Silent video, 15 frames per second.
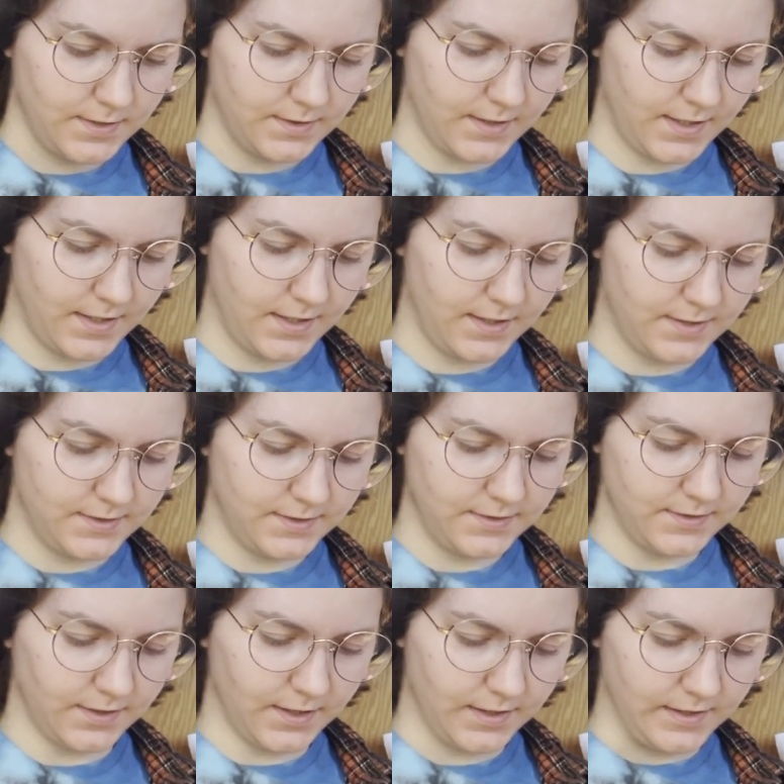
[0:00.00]
Like it
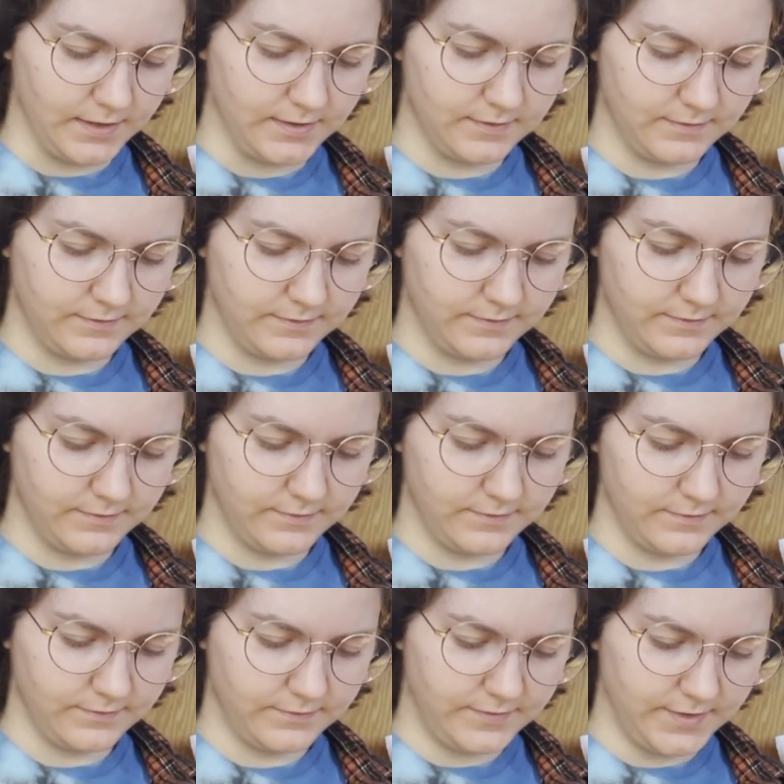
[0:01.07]
does not
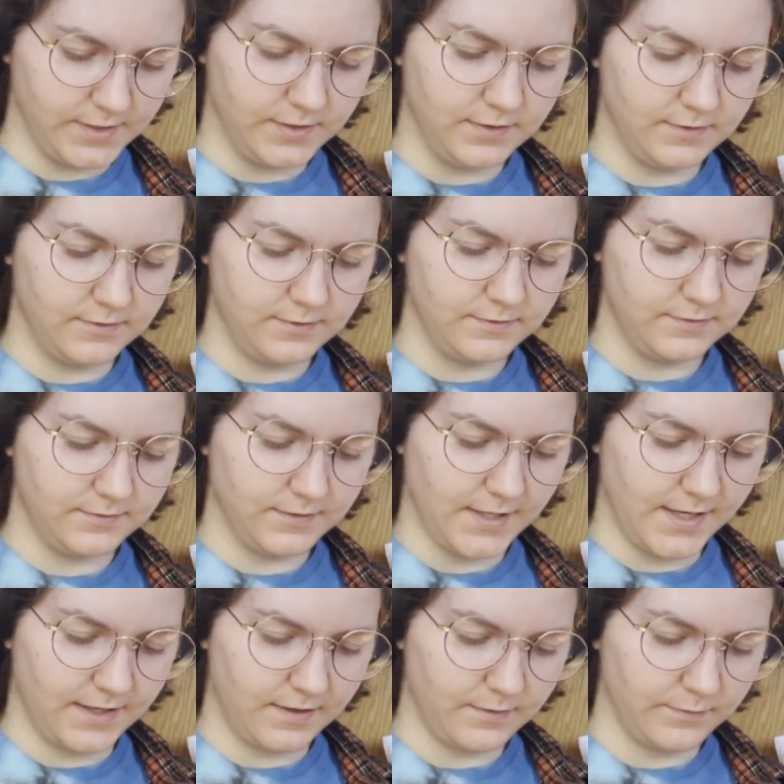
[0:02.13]
feel
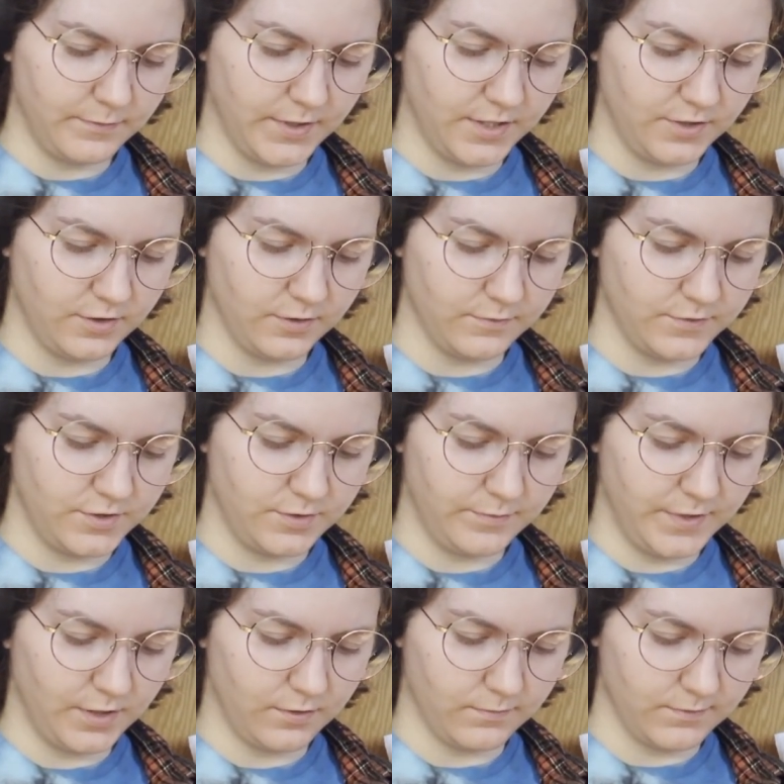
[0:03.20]
like my term should
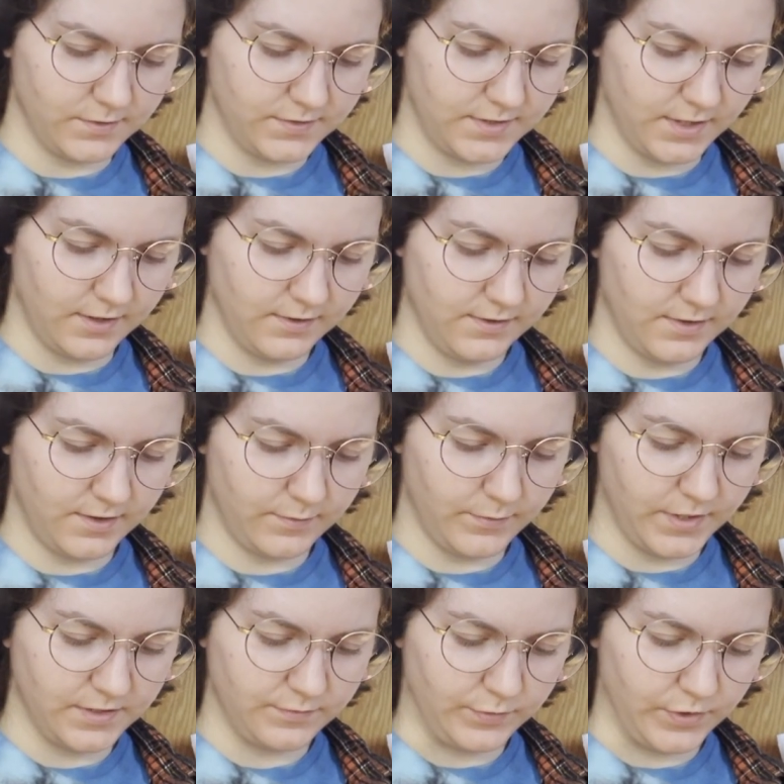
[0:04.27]
be almost done. Like
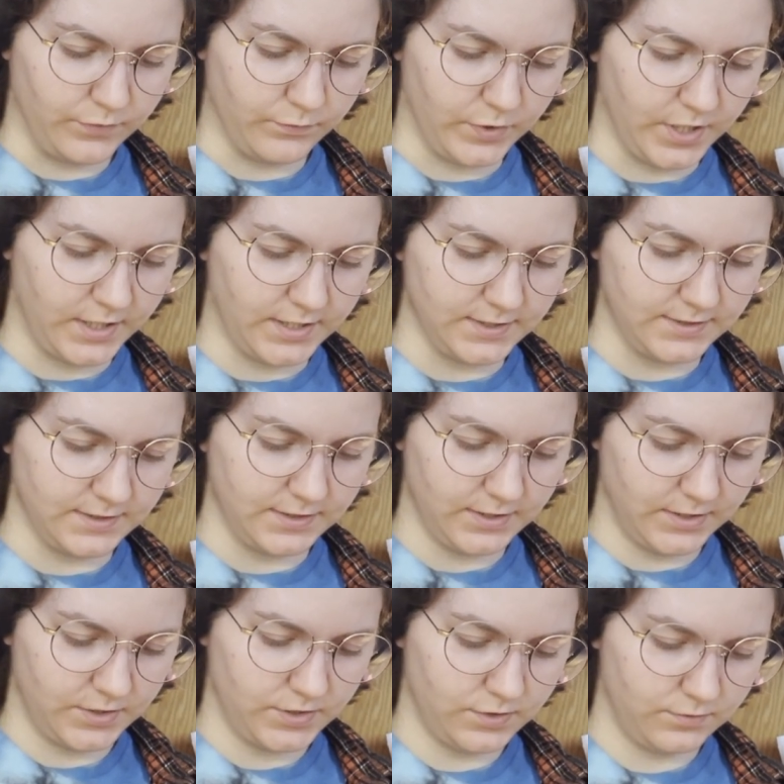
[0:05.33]
my spring break is in
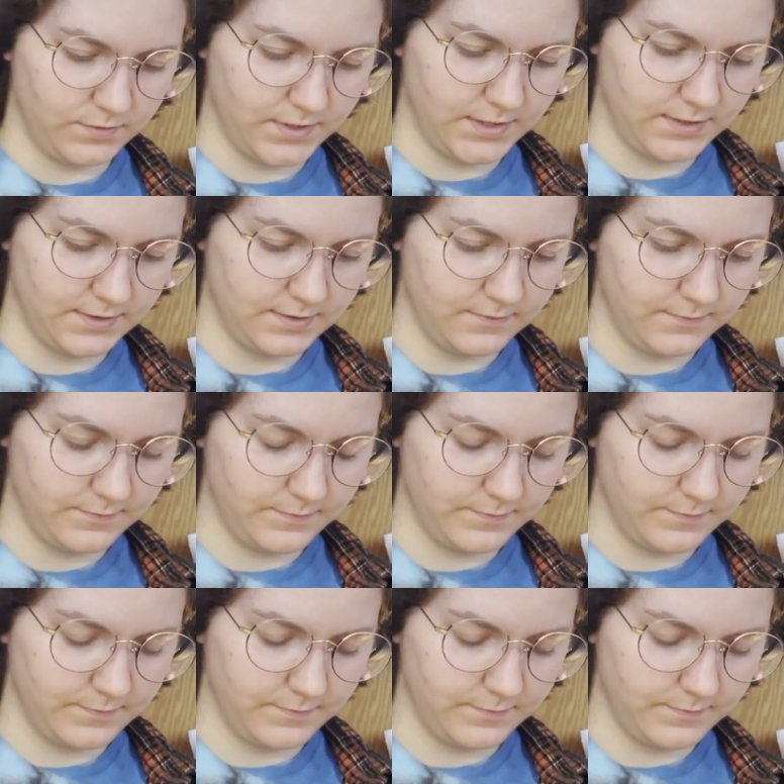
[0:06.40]
like 2 weeks.